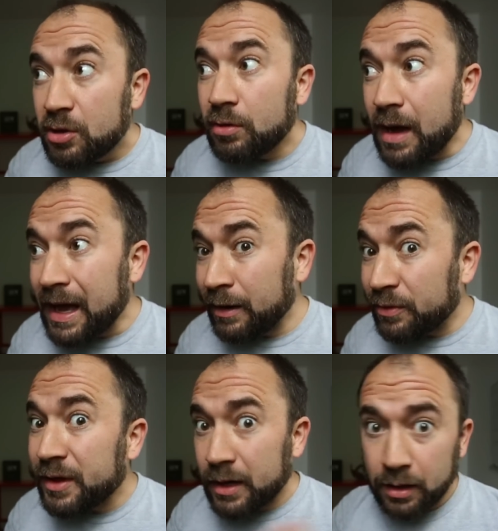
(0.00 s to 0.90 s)
who I don't
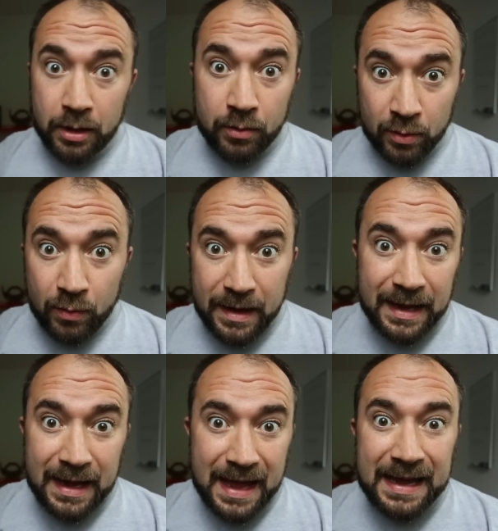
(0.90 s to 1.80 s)
think are going
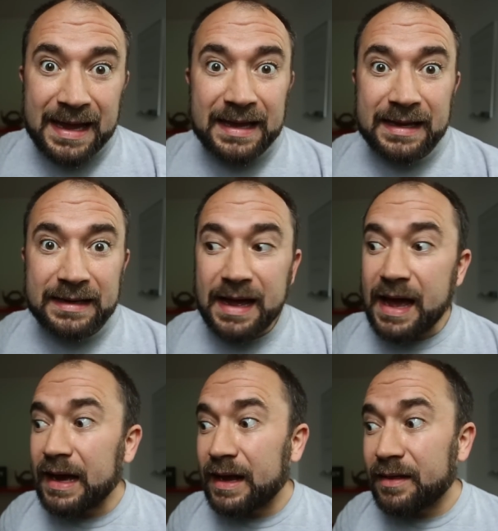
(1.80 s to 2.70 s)
away, and
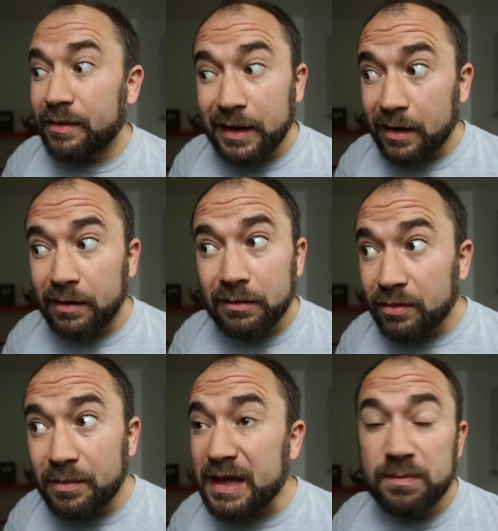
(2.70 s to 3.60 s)
they're
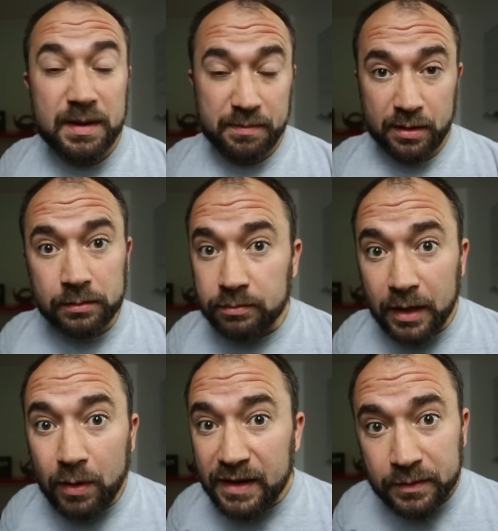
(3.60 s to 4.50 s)
the best people.
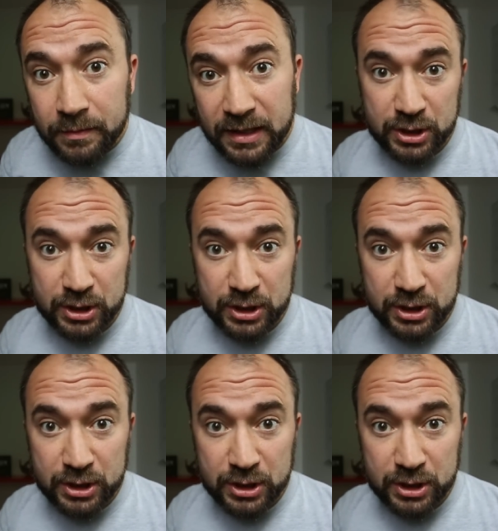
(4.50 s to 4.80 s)
My wife and my